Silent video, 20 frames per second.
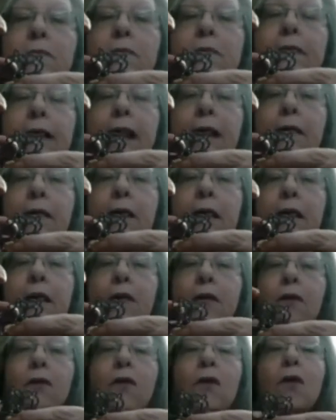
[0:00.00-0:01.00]
down
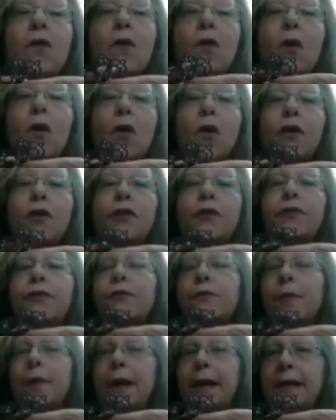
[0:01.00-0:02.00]
here, or your
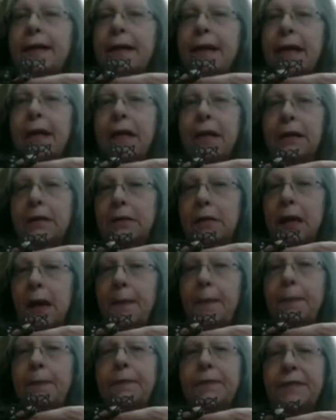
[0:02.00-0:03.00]
thread kinked
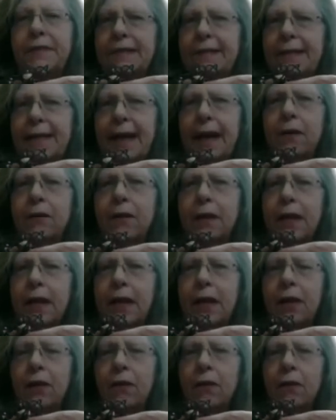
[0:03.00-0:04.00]
up down
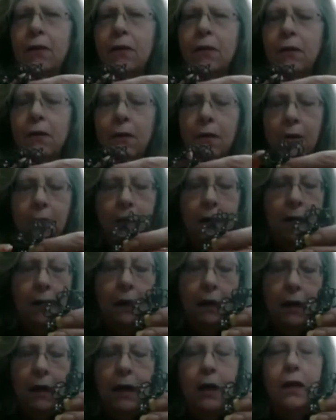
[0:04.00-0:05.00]
here.
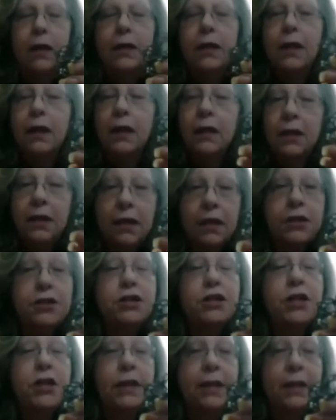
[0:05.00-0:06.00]

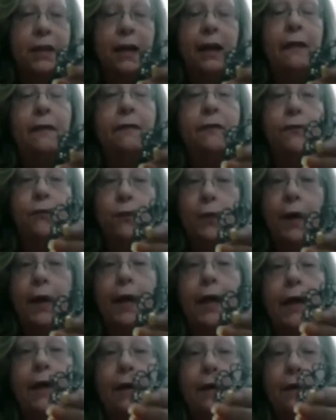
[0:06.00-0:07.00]
Conditioning that
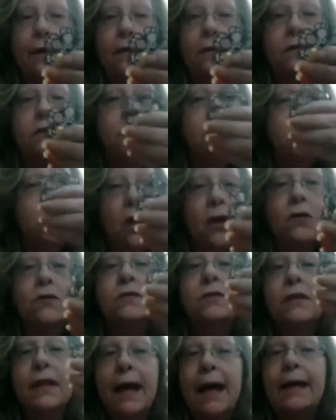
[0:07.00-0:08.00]
thread
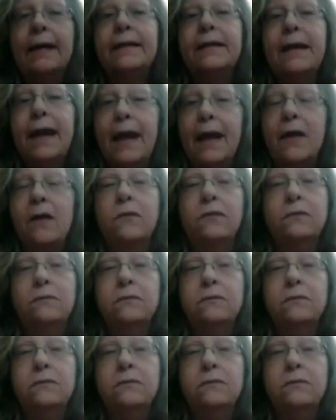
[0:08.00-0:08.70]
slows that down.